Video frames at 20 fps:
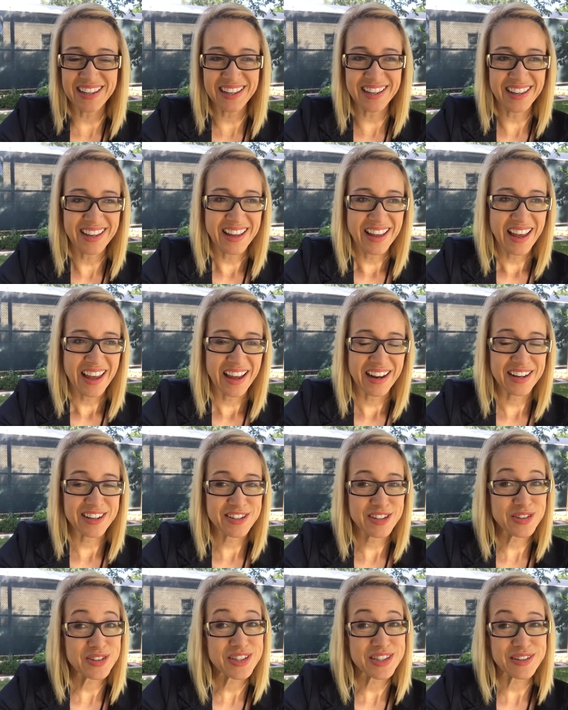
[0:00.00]
and I
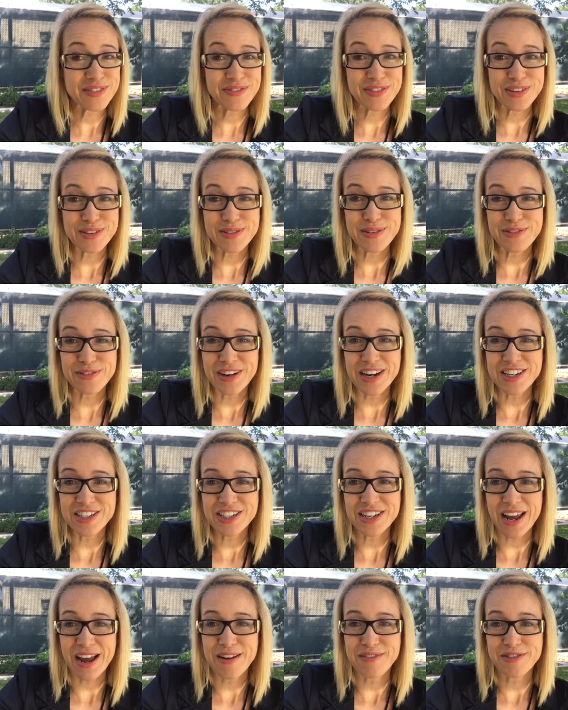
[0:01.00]
do still feel
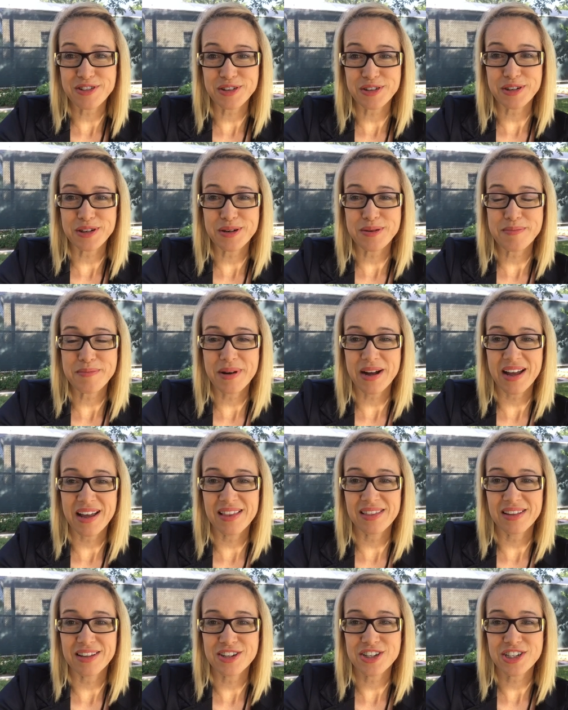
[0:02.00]
refreshed after
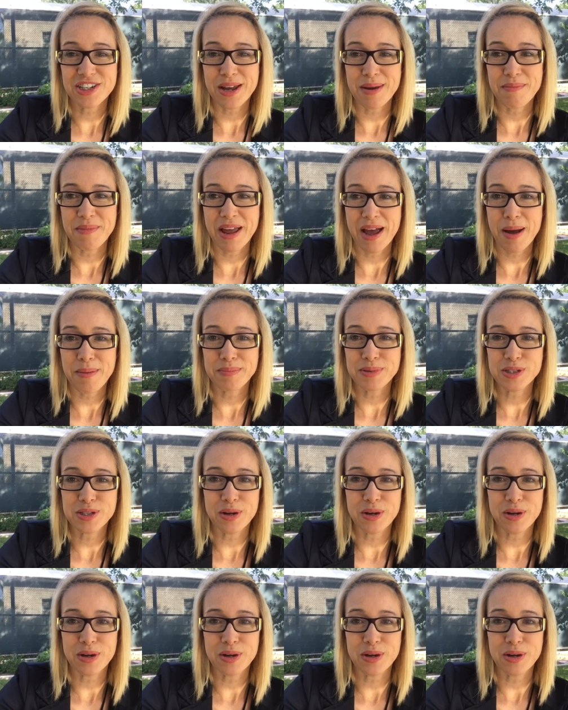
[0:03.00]
my lunchtime nap,